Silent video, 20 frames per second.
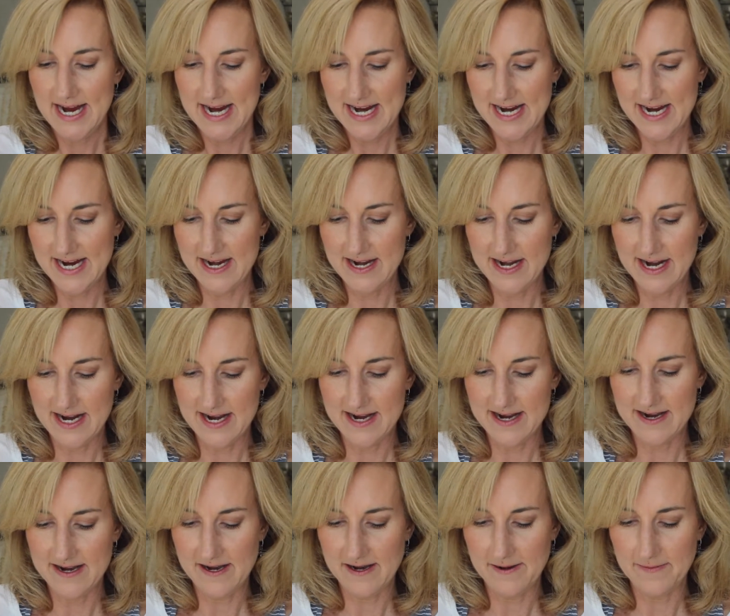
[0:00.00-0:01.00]
And
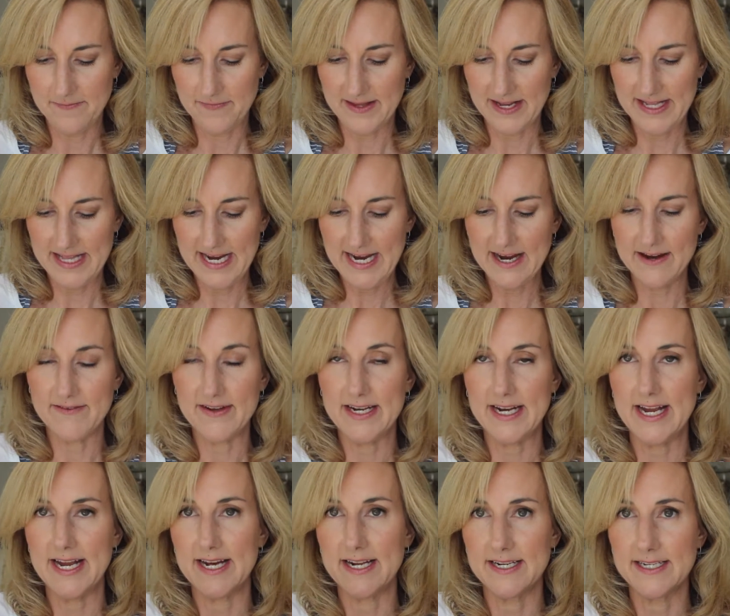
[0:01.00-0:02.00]
they have an
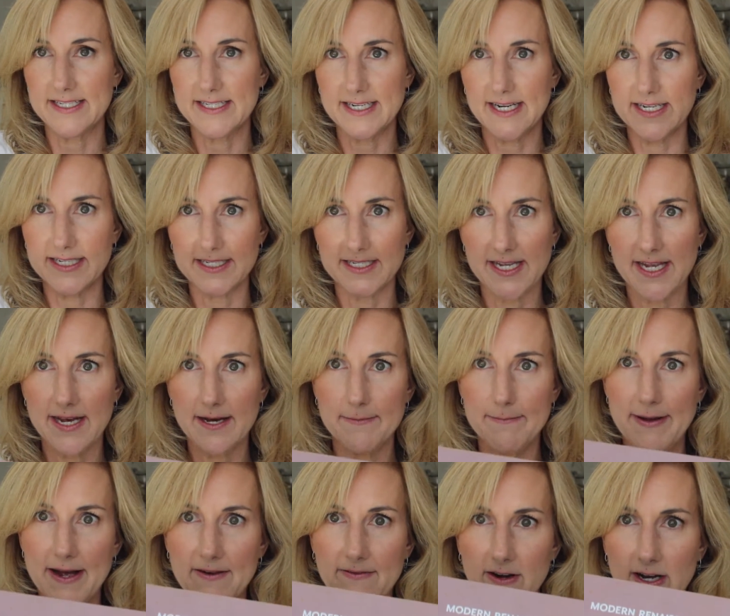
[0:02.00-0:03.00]
Anastasia
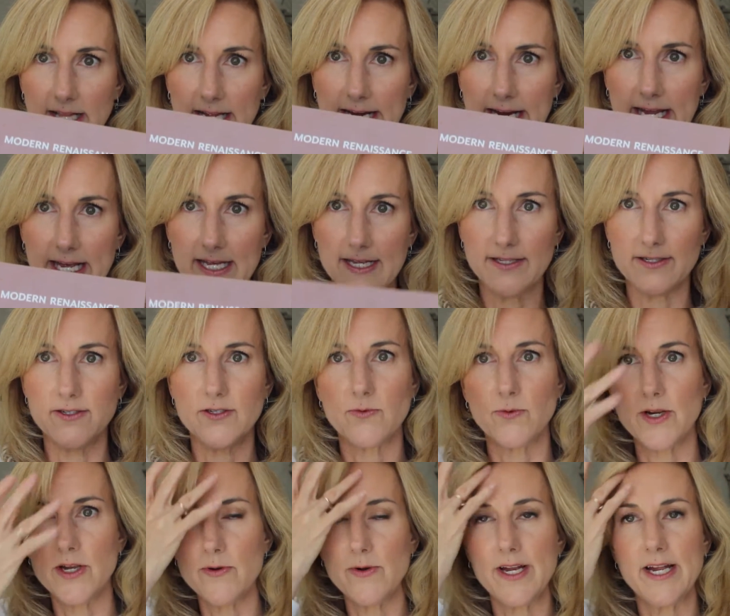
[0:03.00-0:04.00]
Beverly Hills
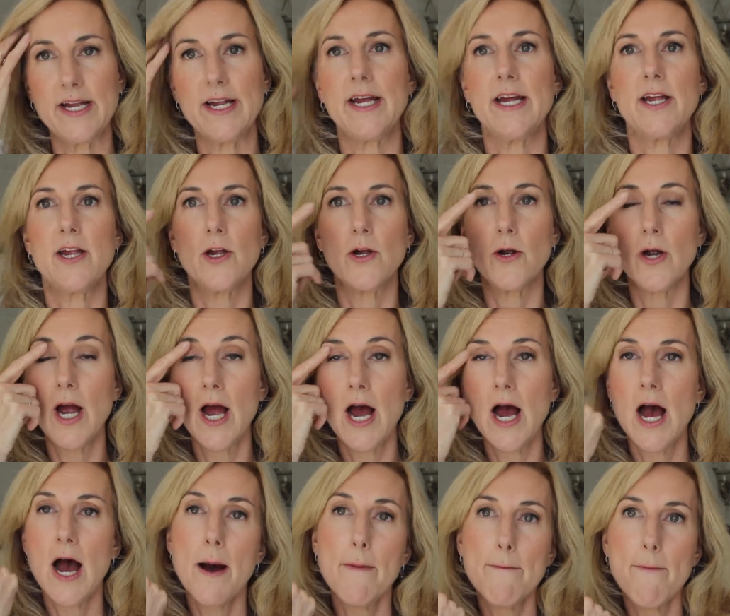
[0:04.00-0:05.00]
where you can get your
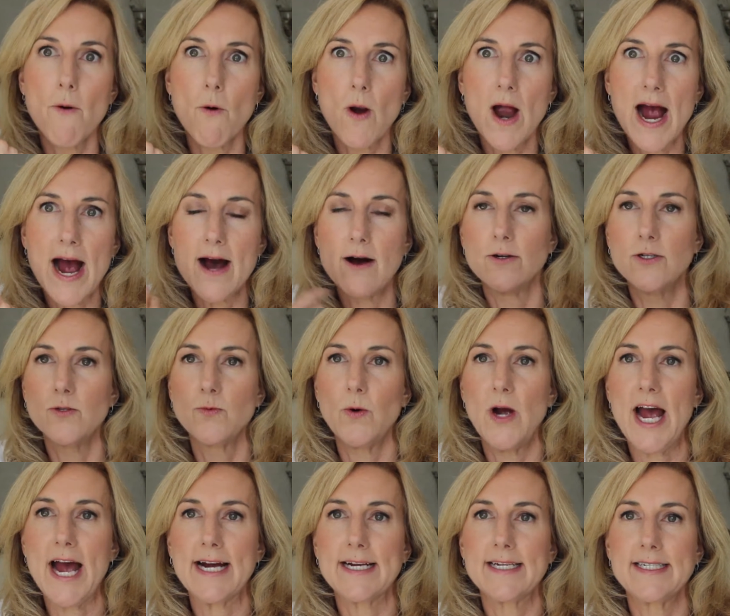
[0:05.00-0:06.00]
brows
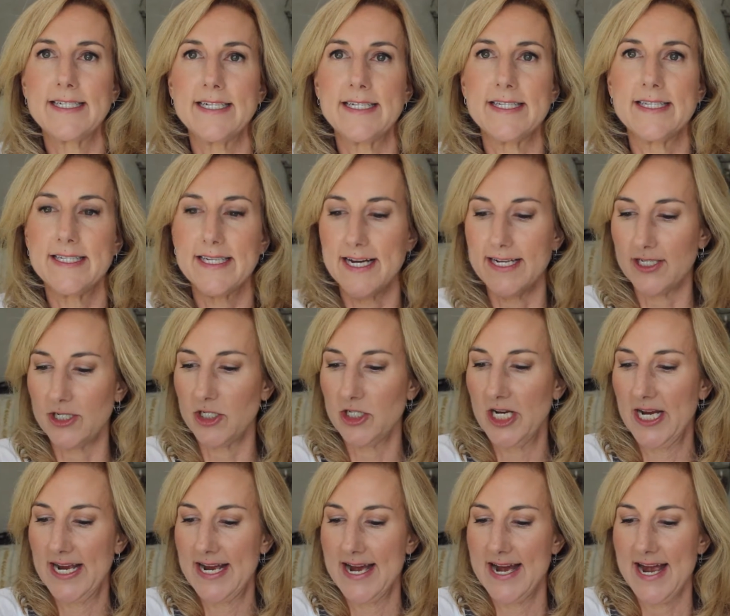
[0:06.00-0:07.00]
waxed and such.
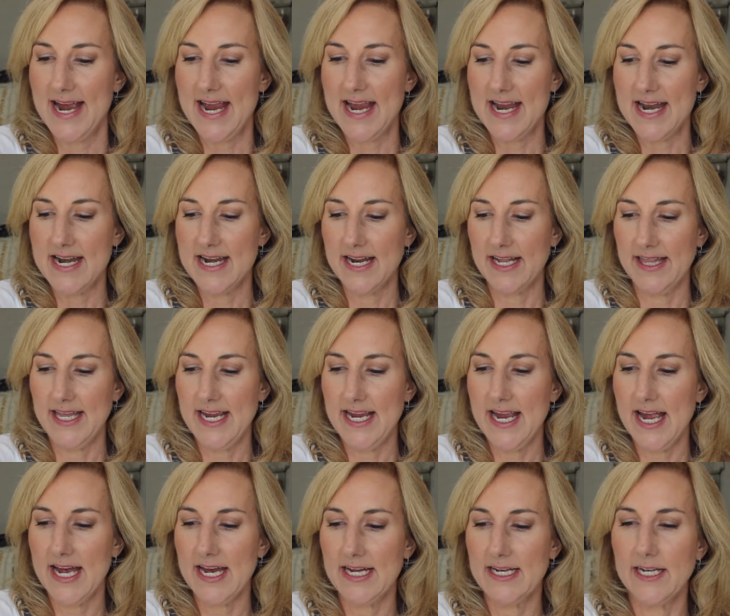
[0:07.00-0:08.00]
And they
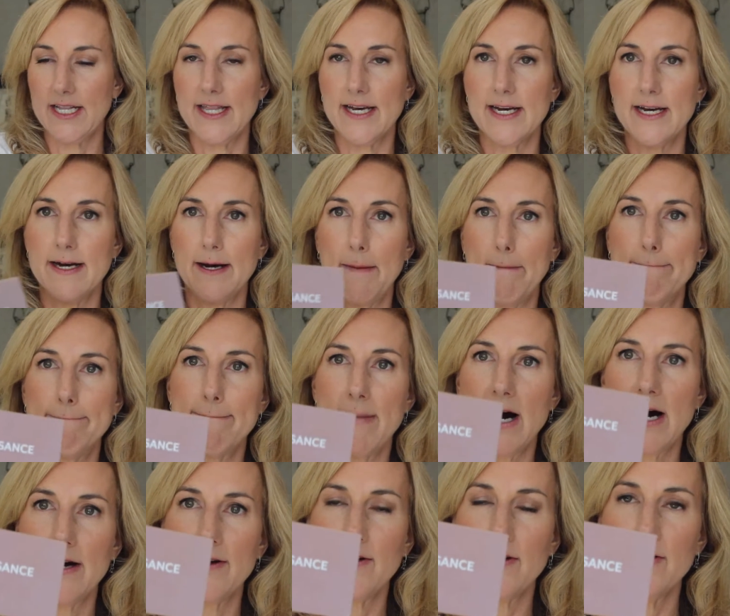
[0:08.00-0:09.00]
had the
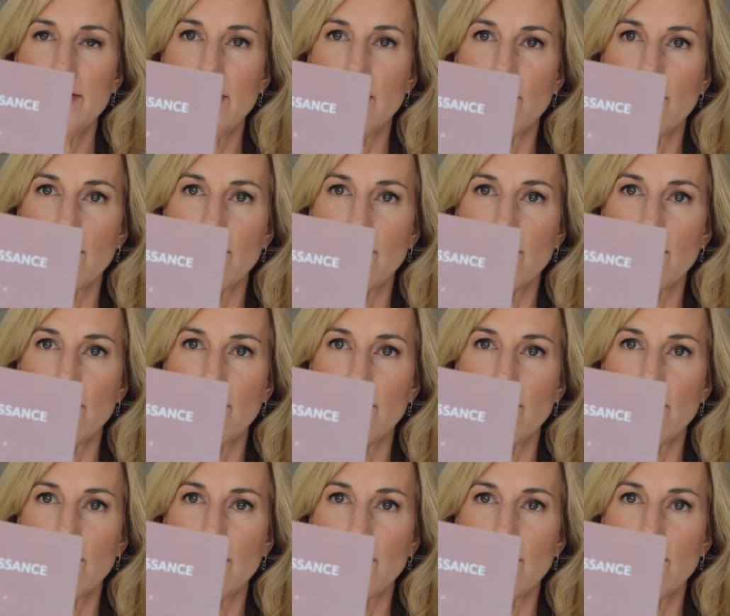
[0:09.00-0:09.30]
Modern